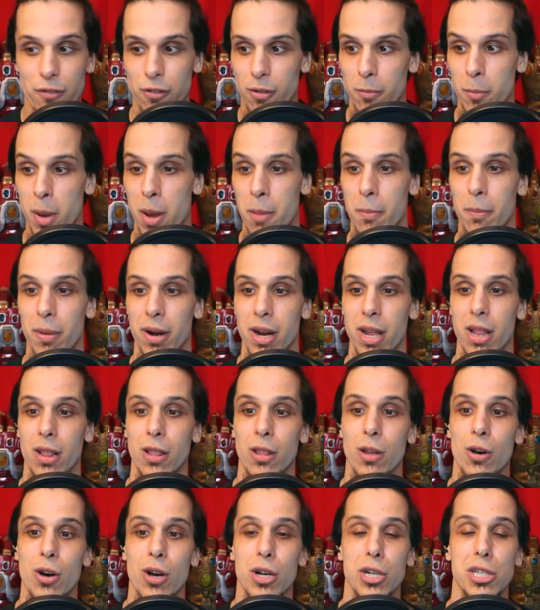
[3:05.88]
from him, but it
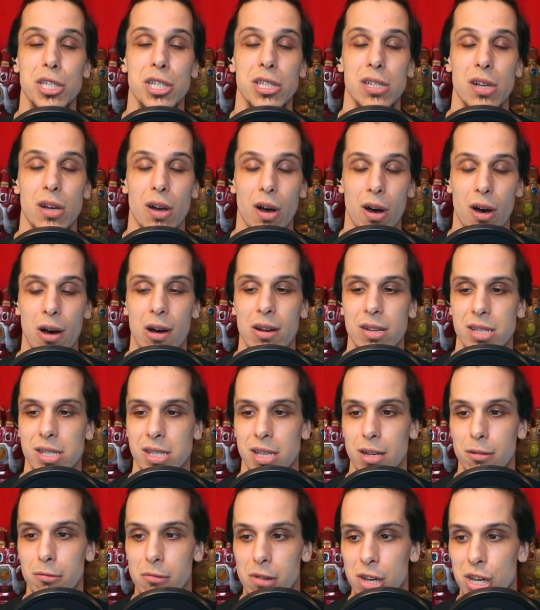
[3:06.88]
looks
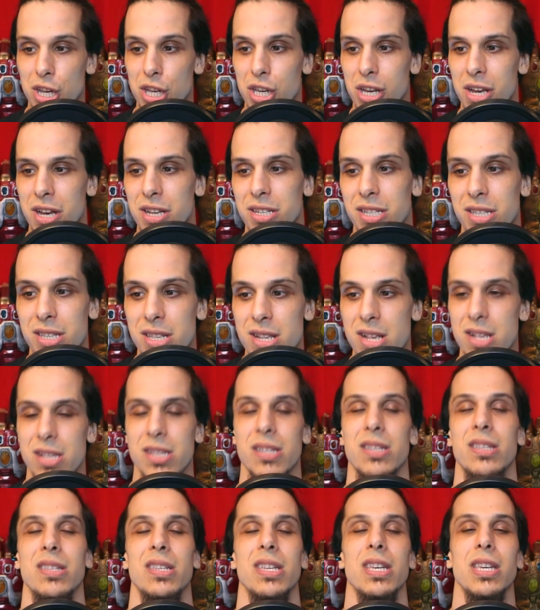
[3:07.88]
awesome. Just
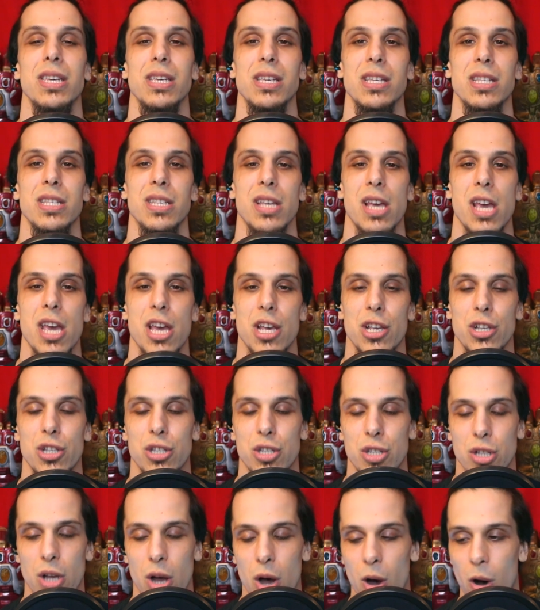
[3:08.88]
this tease
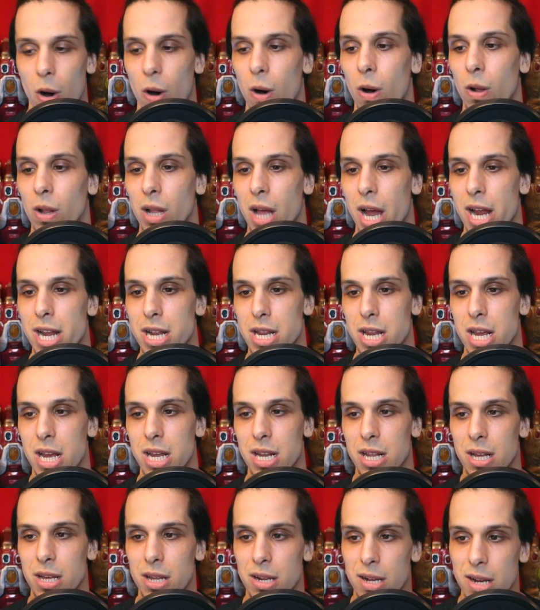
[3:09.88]
is all I
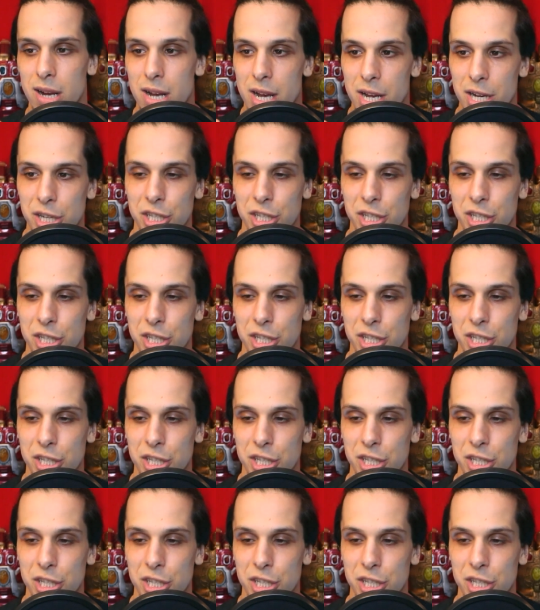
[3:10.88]
needed.